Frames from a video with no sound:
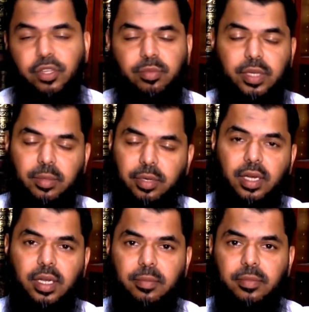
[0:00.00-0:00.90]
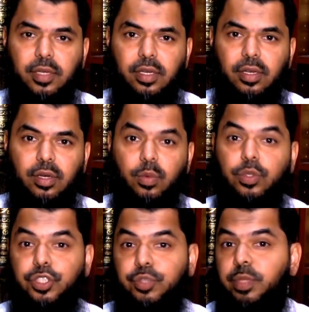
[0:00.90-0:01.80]
peace be upon him,
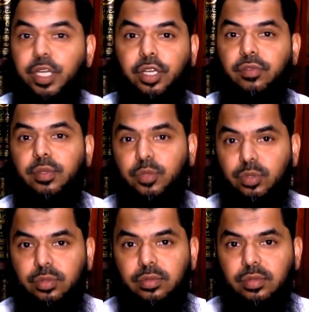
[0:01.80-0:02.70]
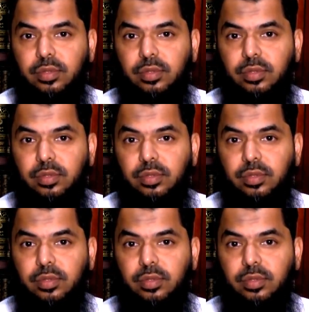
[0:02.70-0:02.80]
was the splitting of the moon.